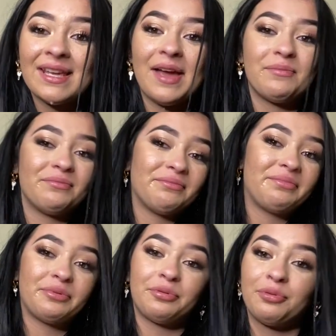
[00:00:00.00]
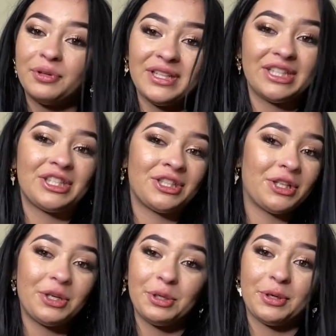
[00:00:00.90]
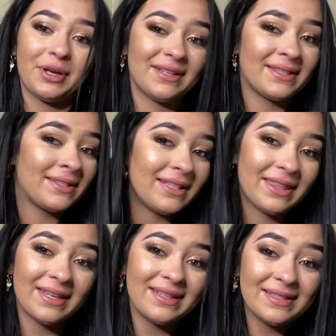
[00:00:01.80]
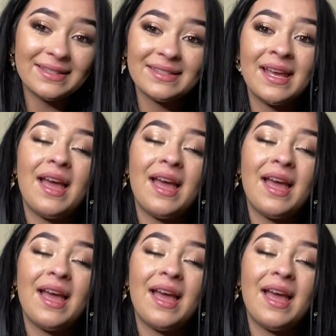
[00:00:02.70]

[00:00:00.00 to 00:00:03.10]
I'm pretty sure you're gonna see this.